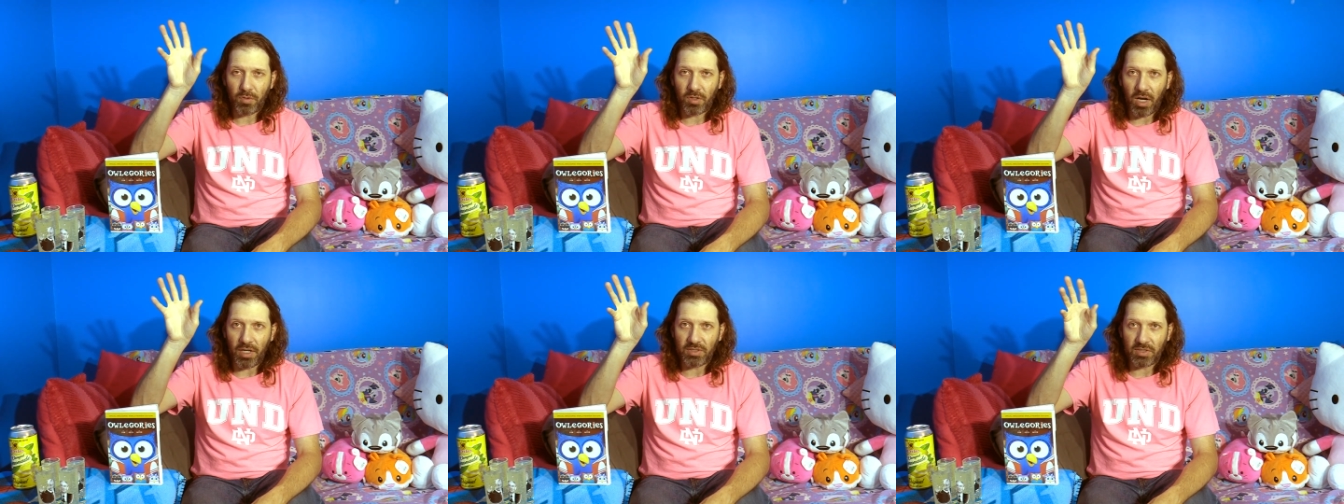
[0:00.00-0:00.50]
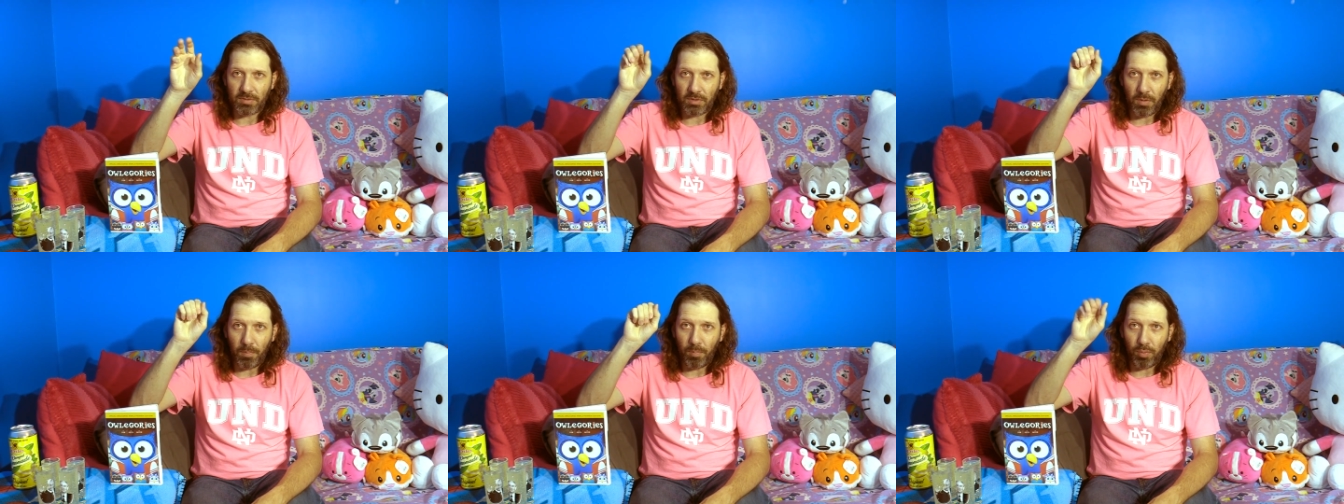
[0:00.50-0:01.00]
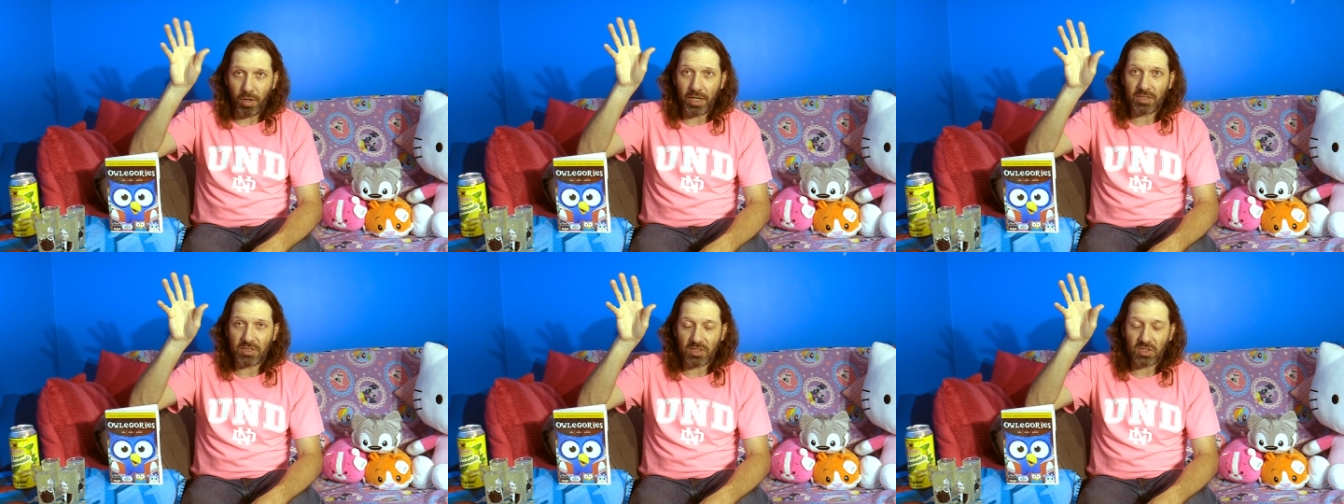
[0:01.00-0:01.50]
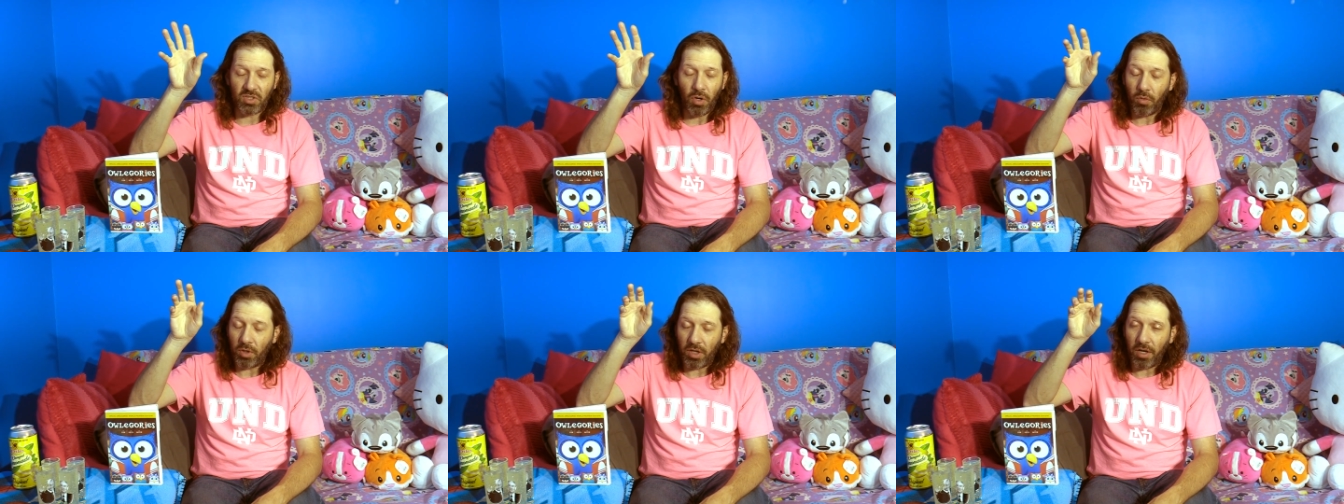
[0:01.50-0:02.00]
causes you know breaks the
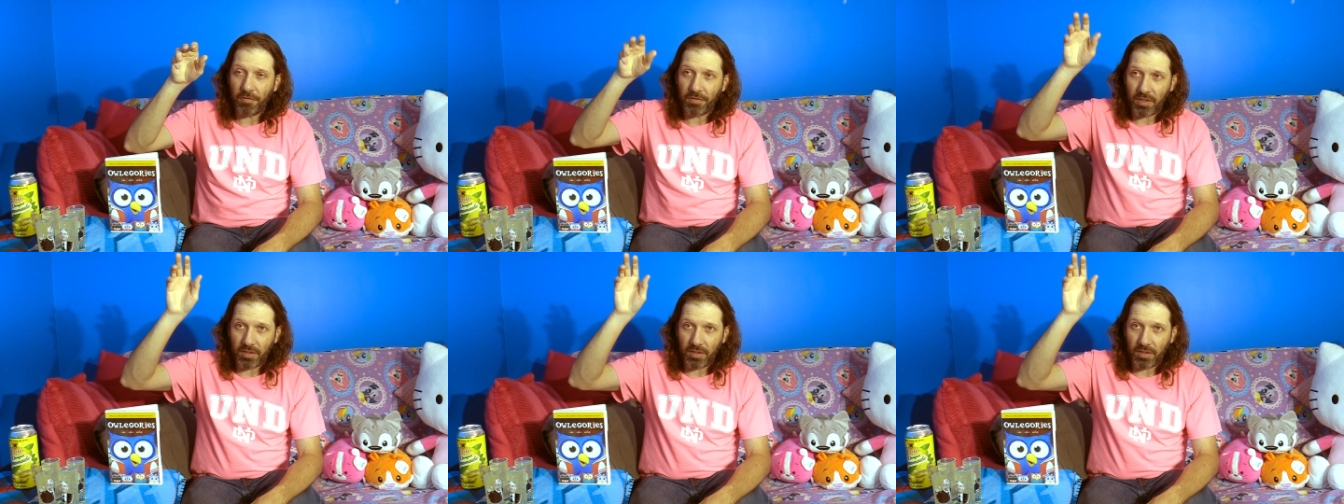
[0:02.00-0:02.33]
stone enough